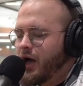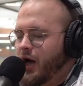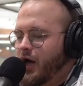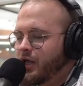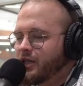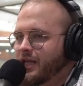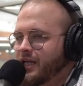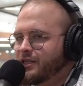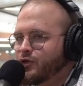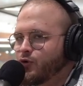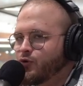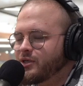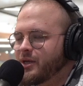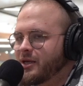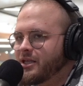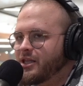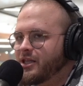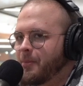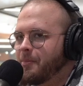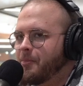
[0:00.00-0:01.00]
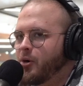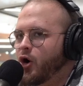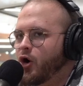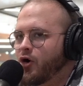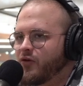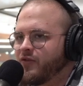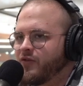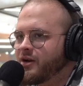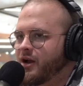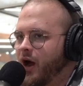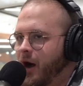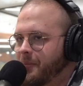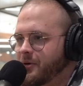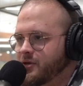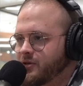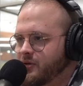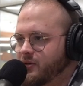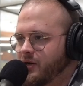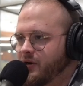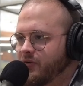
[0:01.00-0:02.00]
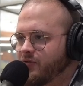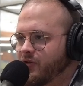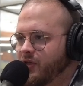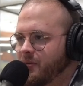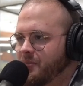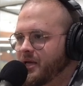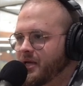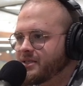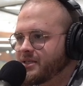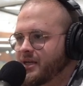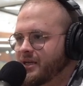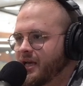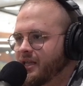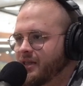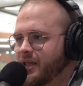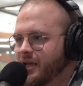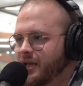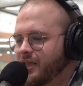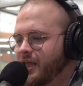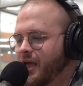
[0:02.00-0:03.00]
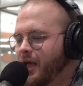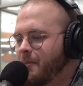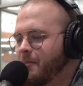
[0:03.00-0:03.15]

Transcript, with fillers: unless it was like the perfect opportunity for them, because again, like,